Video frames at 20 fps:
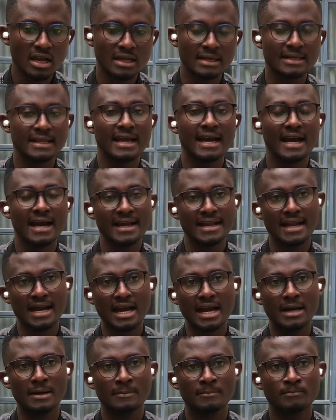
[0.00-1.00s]
the
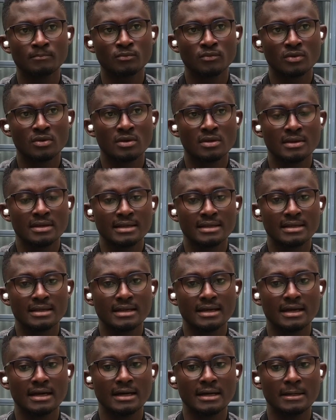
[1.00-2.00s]
higher
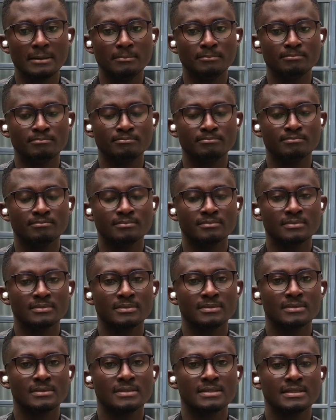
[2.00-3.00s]

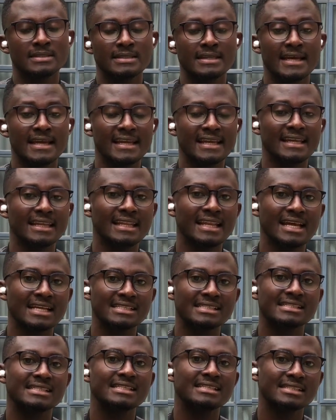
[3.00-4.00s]
the
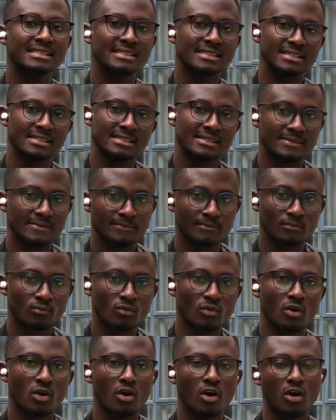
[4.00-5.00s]
elasticity
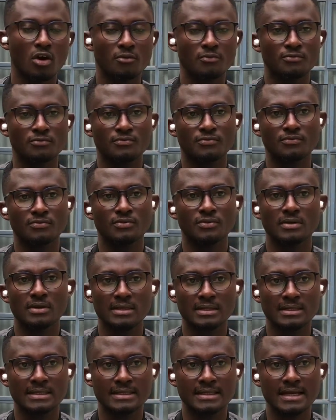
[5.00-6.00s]
of
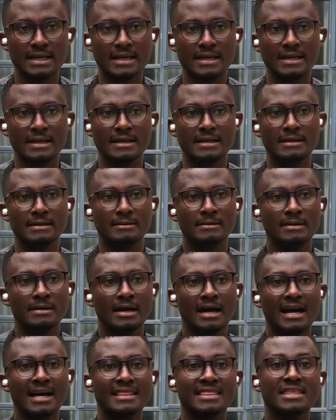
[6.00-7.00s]
the
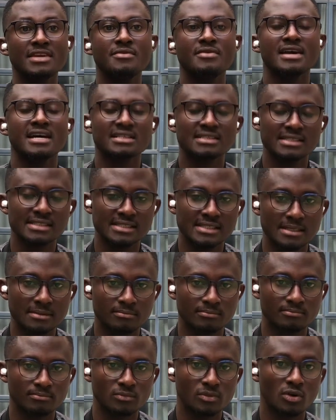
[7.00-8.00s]
arterial
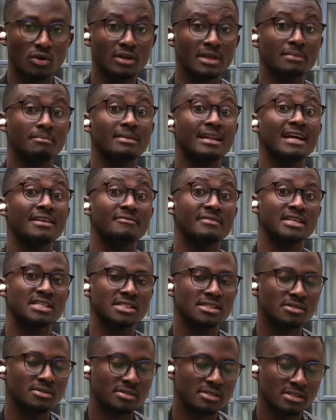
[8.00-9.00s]
system or the blood
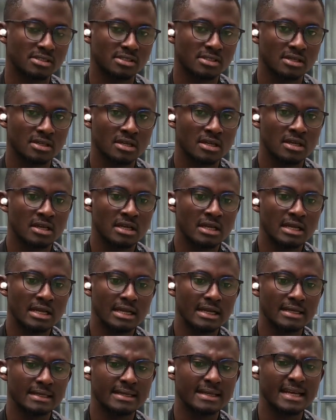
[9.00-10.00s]
vessels,
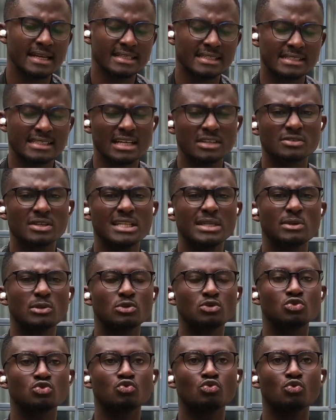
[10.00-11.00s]
and that is actually
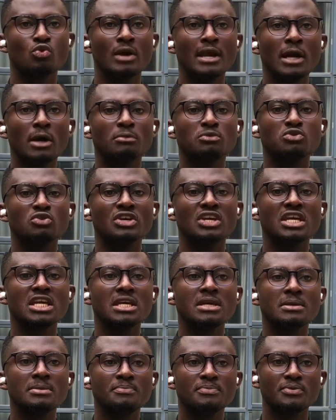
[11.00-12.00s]
going to help to
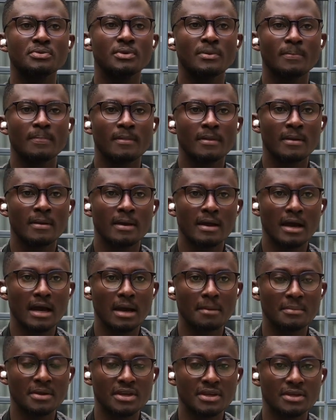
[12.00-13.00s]
keep
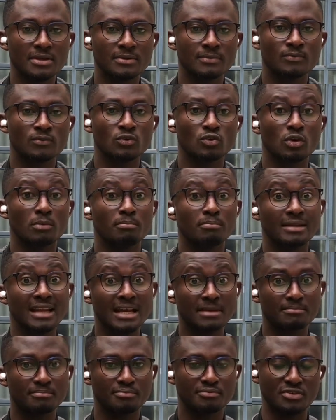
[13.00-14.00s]
your
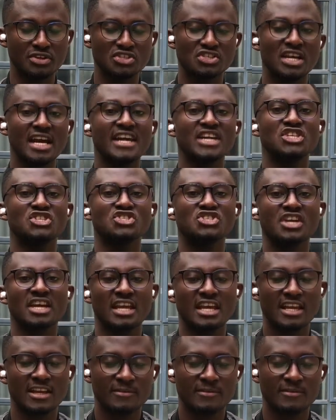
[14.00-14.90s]
blood pressure in check.